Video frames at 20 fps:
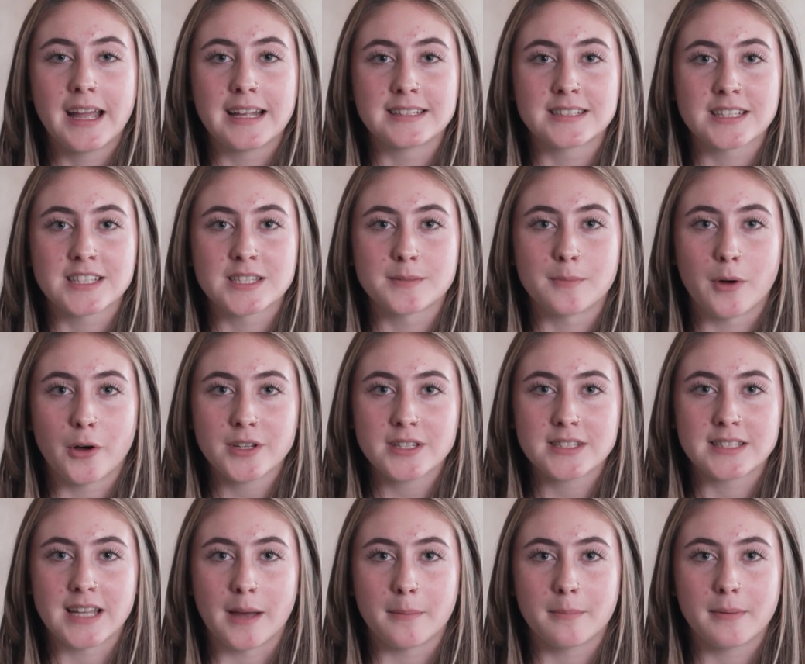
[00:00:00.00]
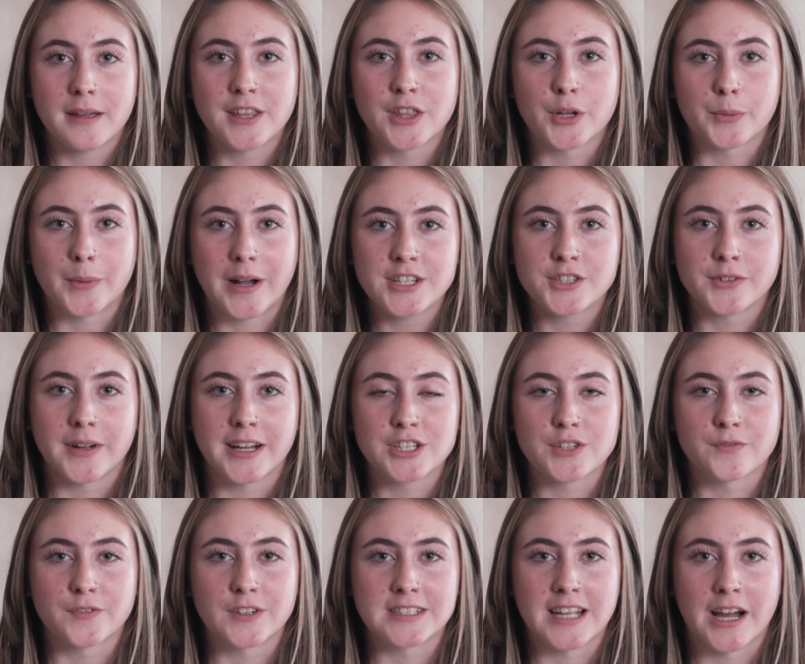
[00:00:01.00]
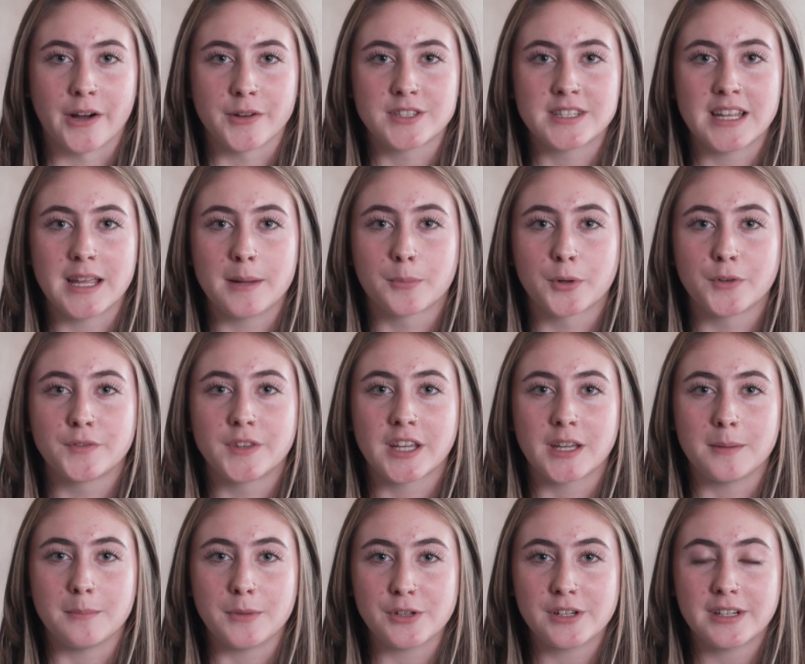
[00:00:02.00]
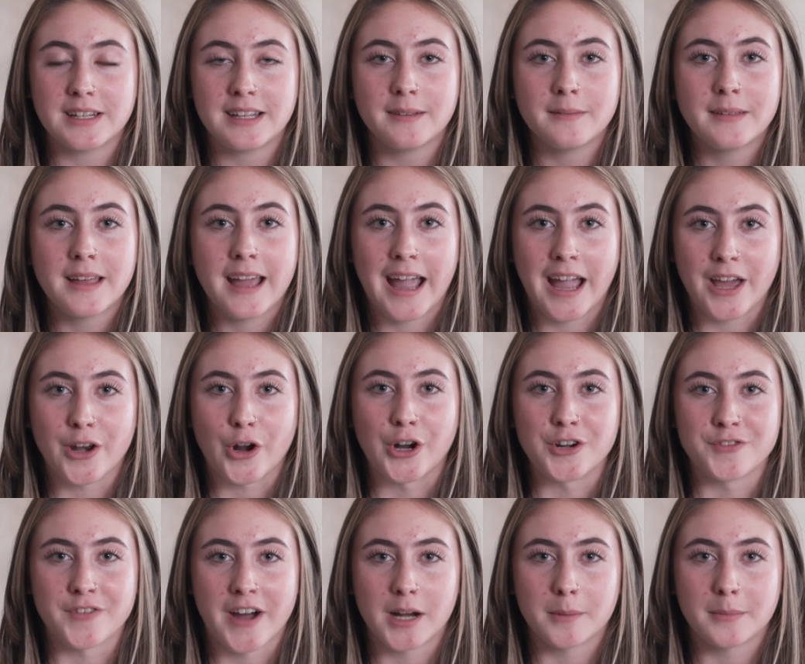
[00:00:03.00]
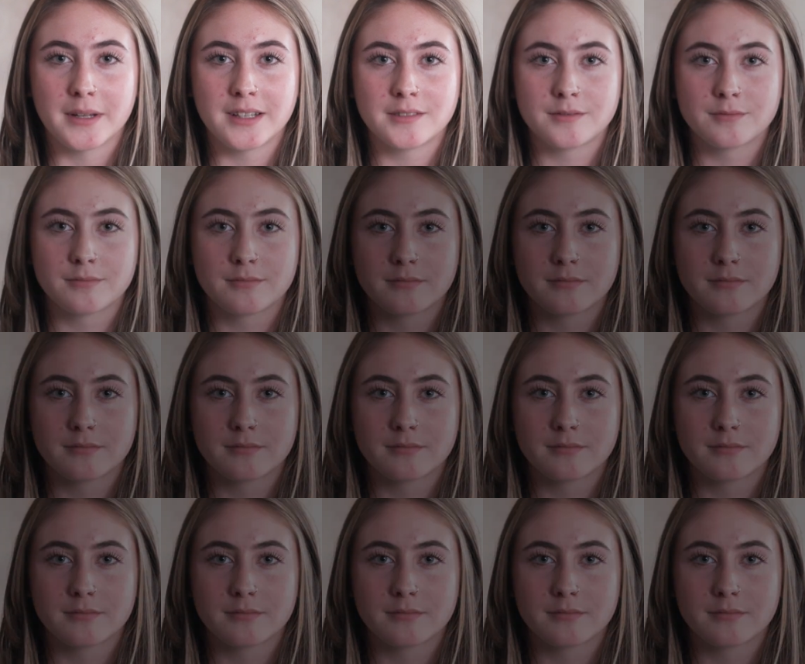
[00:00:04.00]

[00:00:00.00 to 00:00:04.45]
is a small step in the right direction for Taos to improve the community and our environment.